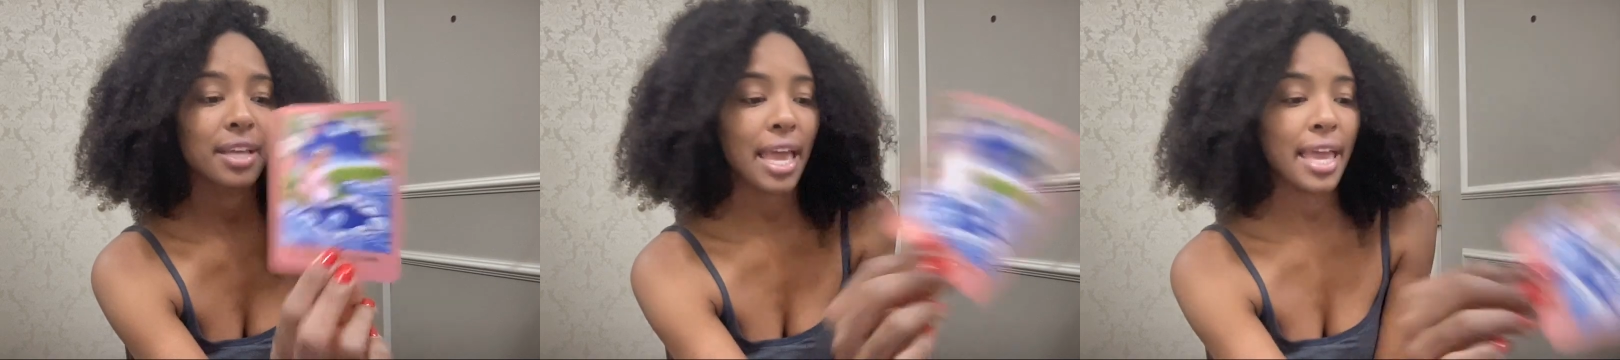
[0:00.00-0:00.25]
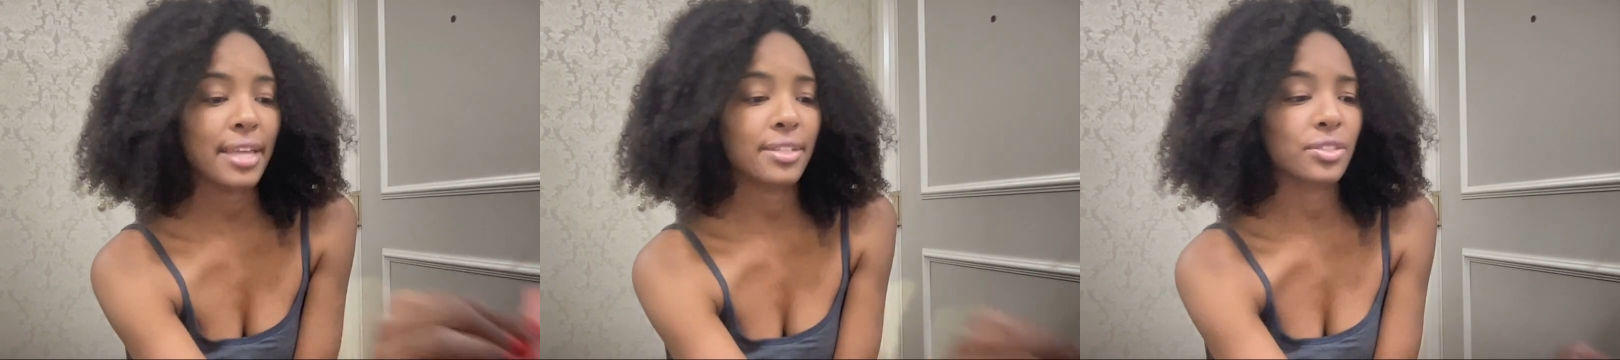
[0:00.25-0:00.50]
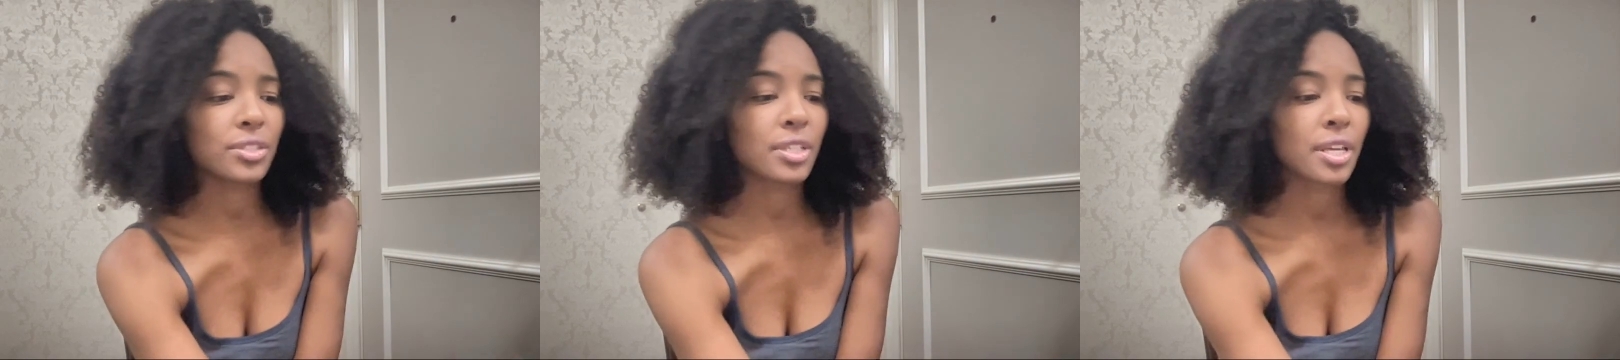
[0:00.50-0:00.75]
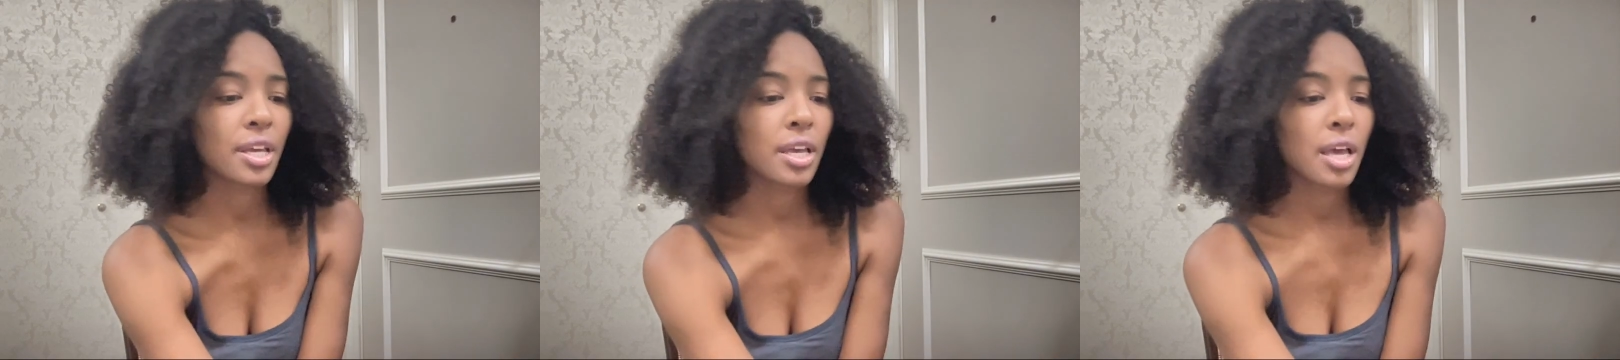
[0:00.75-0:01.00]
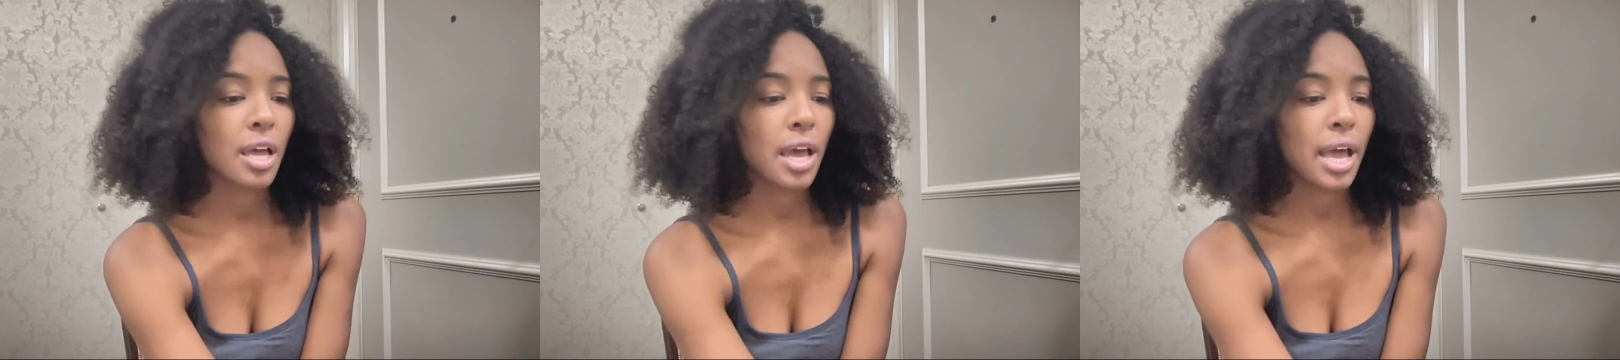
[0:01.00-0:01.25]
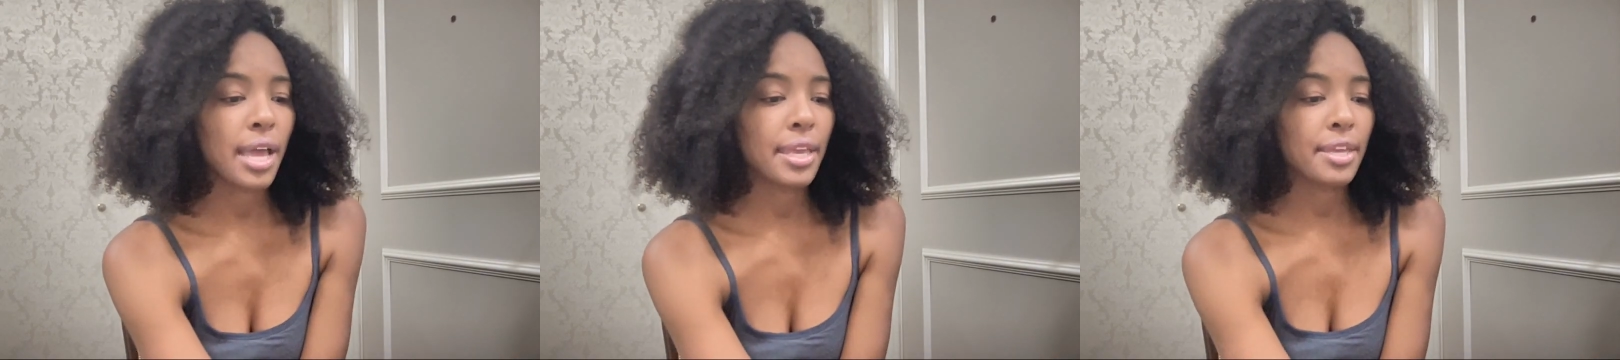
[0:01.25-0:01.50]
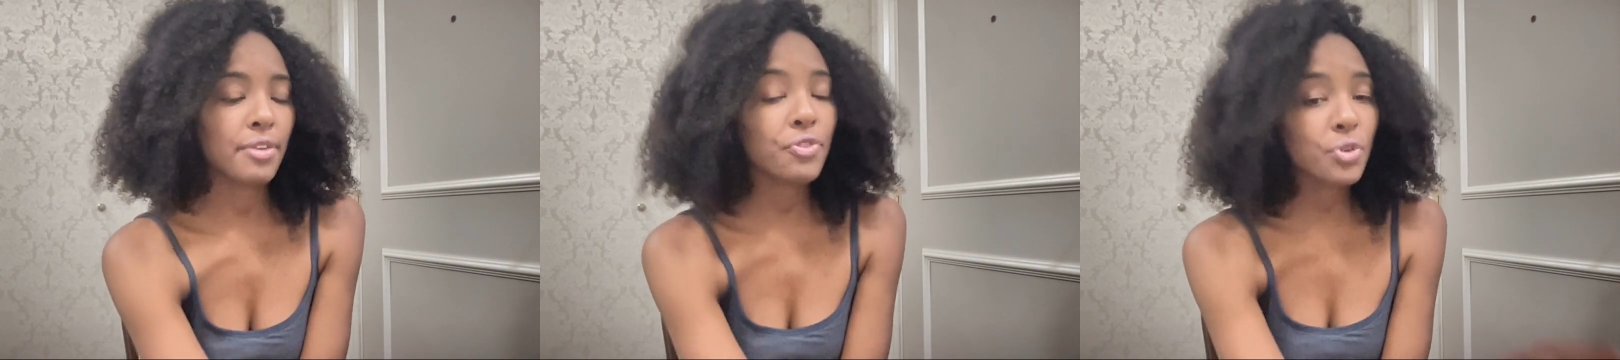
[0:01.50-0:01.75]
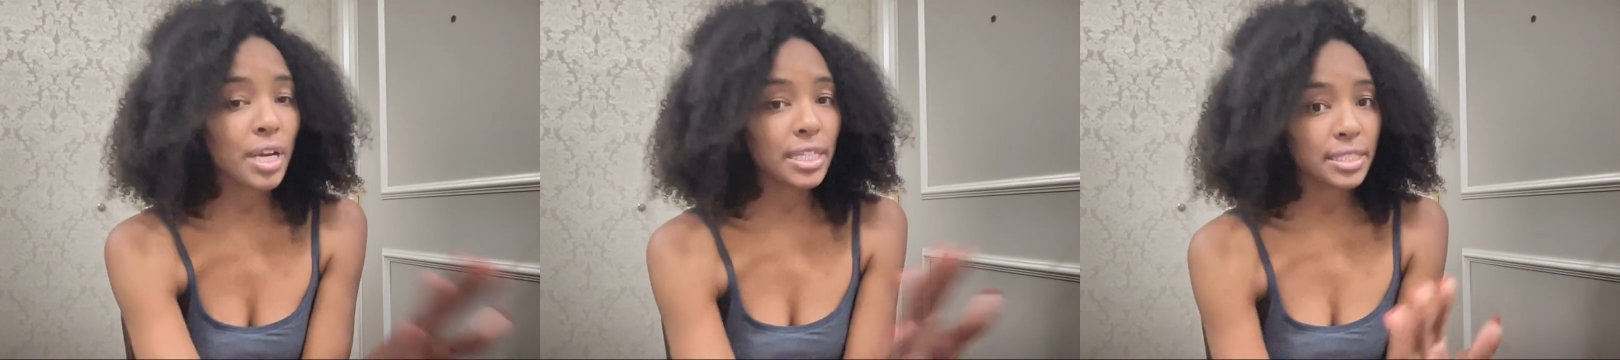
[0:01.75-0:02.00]
And if you
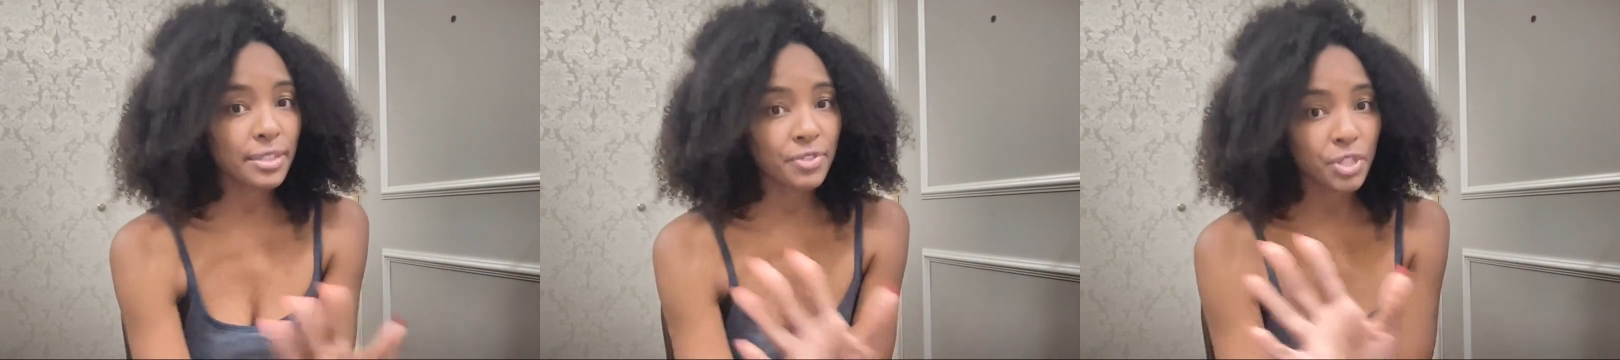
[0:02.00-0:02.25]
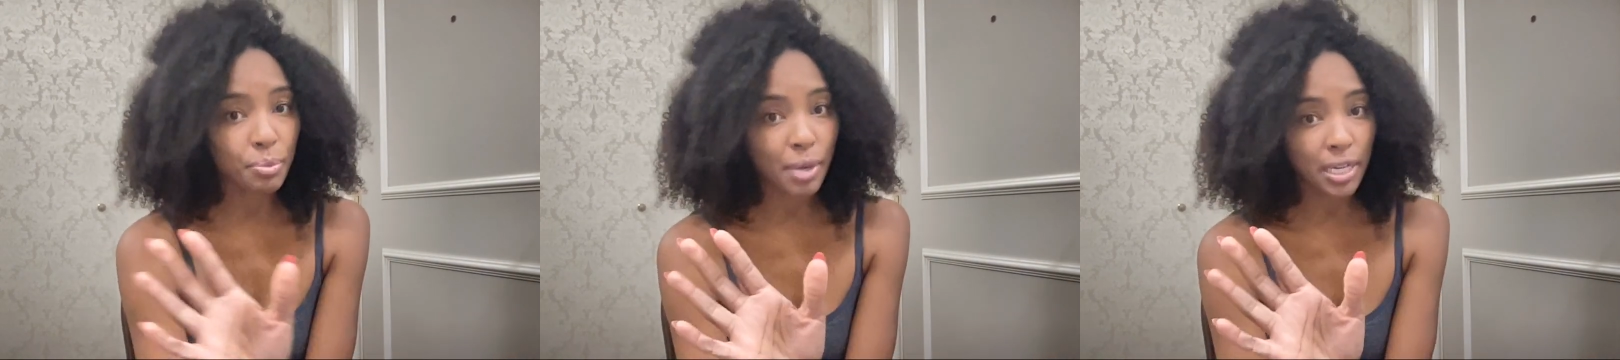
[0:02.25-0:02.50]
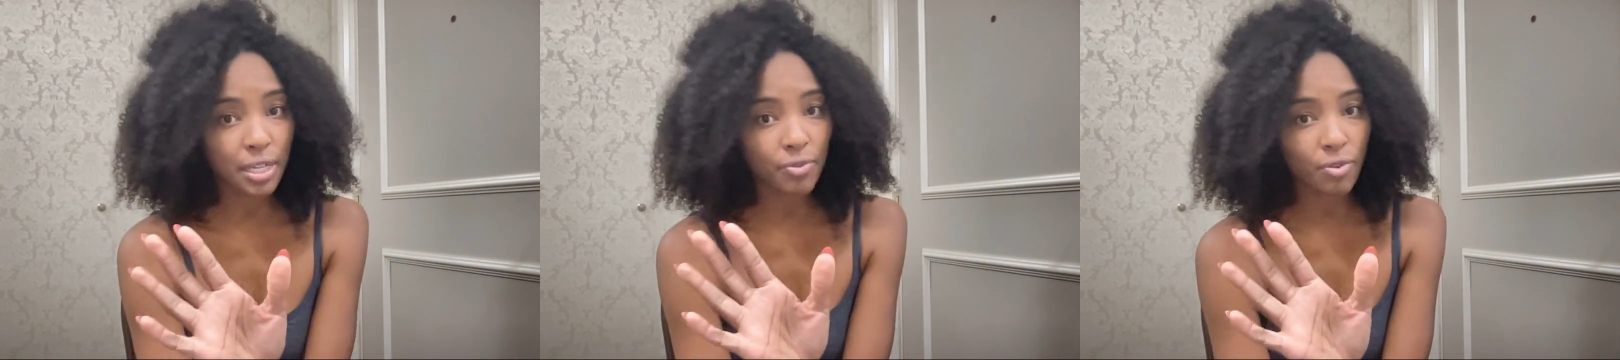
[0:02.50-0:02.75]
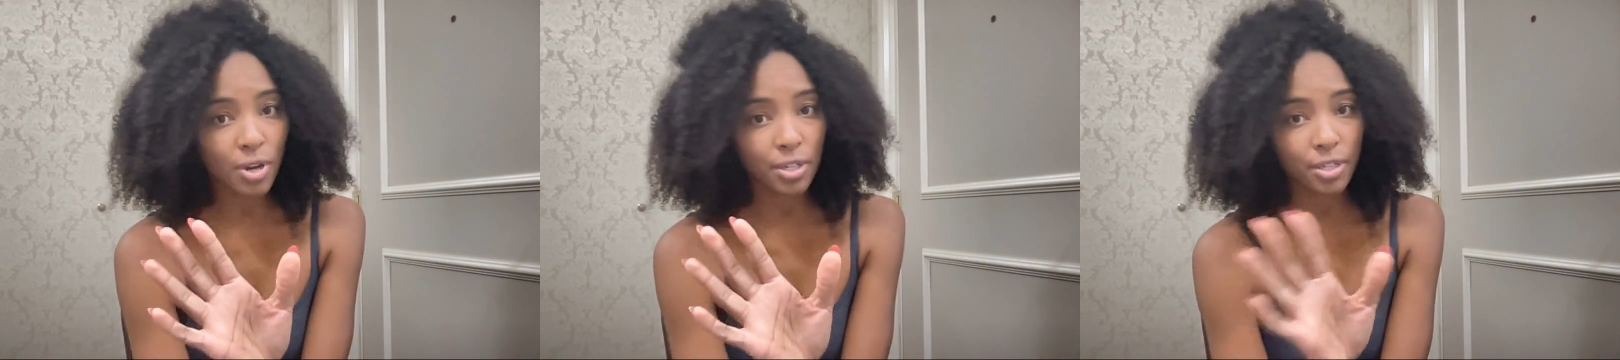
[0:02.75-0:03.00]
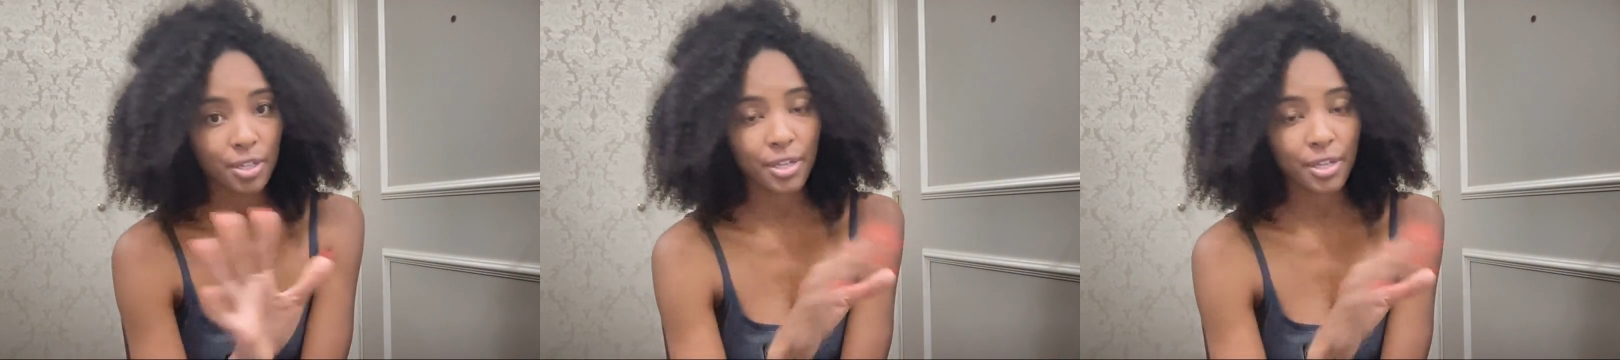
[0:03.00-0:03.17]
guys live near a body of water,